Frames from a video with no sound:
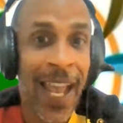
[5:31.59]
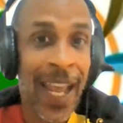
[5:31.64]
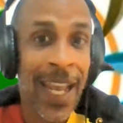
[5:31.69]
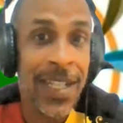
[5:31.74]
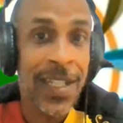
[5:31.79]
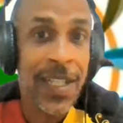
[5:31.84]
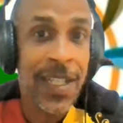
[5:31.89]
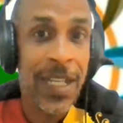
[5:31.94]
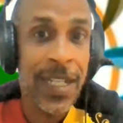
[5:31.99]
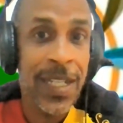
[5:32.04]

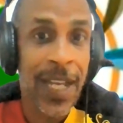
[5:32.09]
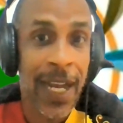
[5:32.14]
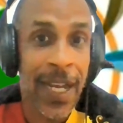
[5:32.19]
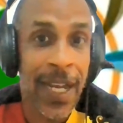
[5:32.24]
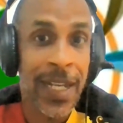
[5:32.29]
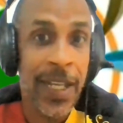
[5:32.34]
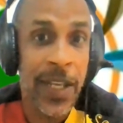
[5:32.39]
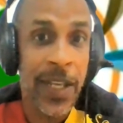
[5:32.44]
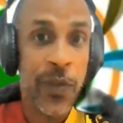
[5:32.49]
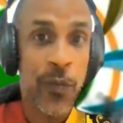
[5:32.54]

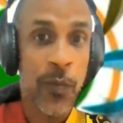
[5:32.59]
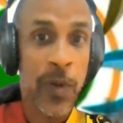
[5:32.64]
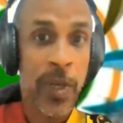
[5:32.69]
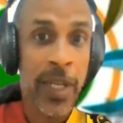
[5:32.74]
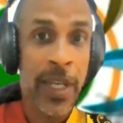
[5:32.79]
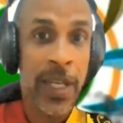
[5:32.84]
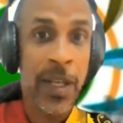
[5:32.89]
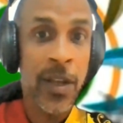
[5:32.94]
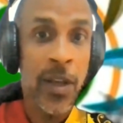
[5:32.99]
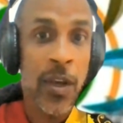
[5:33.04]

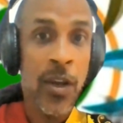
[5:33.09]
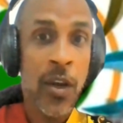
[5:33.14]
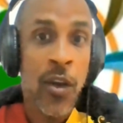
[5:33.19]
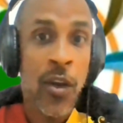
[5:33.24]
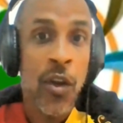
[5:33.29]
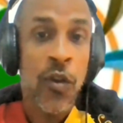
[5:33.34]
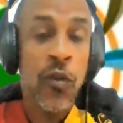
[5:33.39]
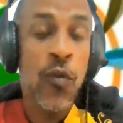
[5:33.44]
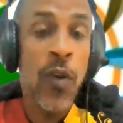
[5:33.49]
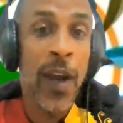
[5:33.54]
1893,
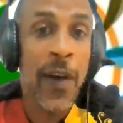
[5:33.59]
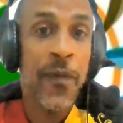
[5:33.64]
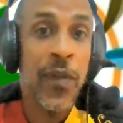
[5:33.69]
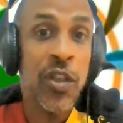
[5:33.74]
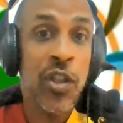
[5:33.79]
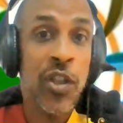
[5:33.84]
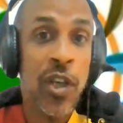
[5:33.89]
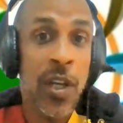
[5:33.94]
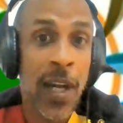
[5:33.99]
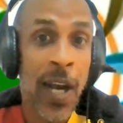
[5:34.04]
you have the
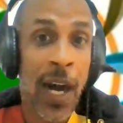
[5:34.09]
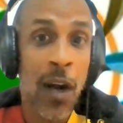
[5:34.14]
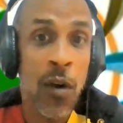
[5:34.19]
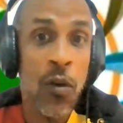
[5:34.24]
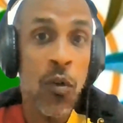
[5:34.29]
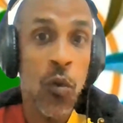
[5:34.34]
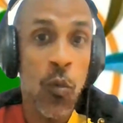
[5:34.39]
Chicago